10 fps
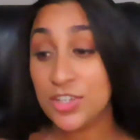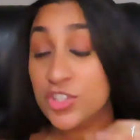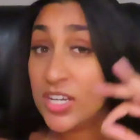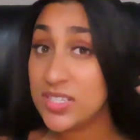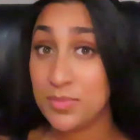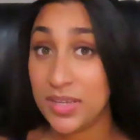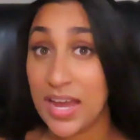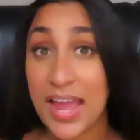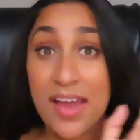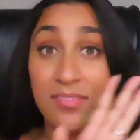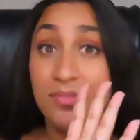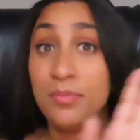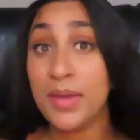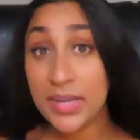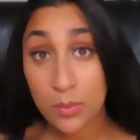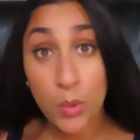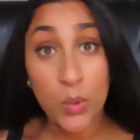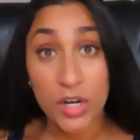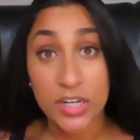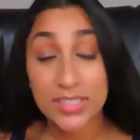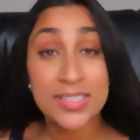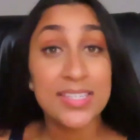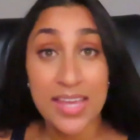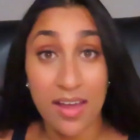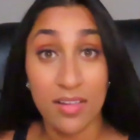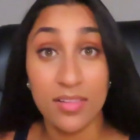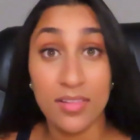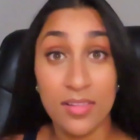trust me, I have many more to tell.